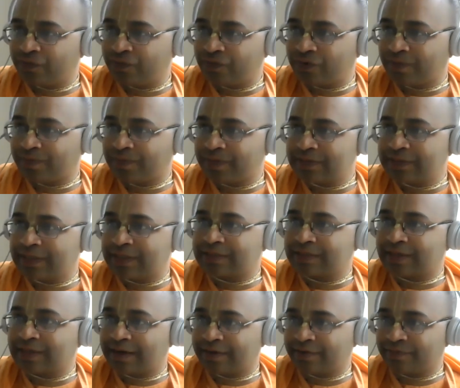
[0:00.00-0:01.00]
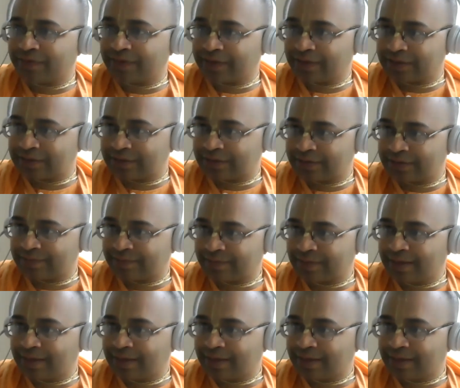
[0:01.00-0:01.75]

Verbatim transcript: from the sense gratification.